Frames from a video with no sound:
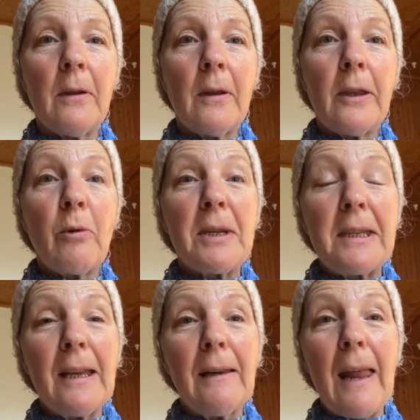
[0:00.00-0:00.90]
There are
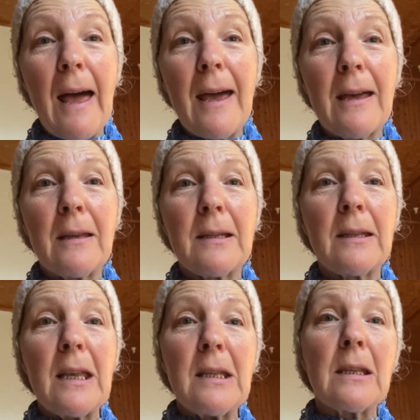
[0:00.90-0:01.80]
still layers
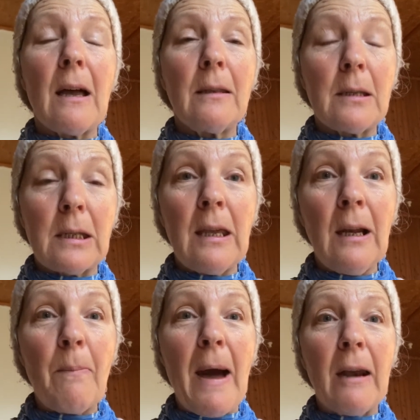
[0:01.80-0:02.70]
inside the still
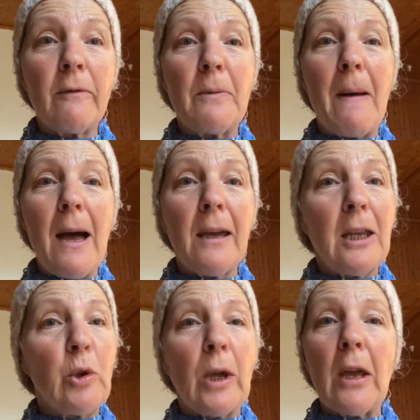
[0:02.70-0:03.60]
part of the mind,
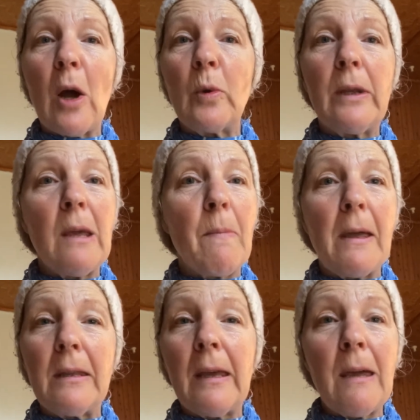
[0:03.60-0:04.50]
and you can go deeper
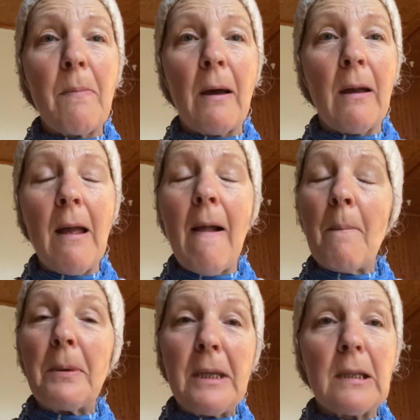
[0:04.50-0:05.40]
and deeper,
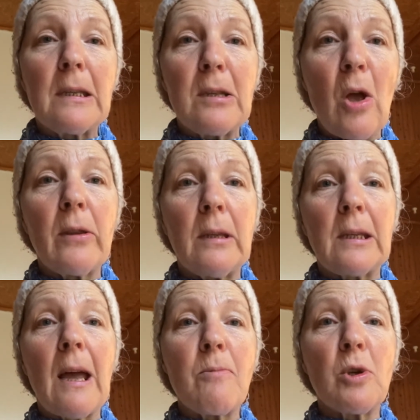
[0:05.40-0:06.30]
but this is not the
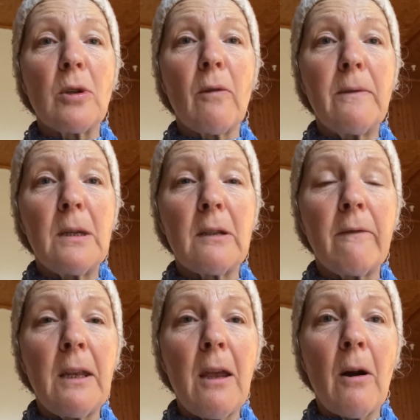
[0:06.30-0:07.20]
subject of this
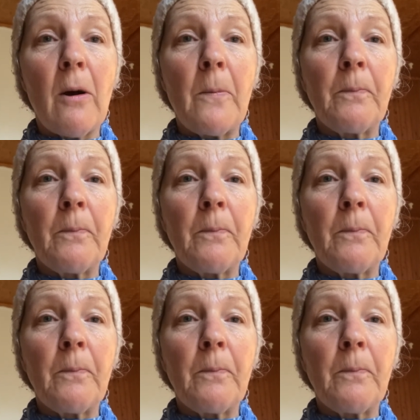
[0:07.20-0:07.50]
video.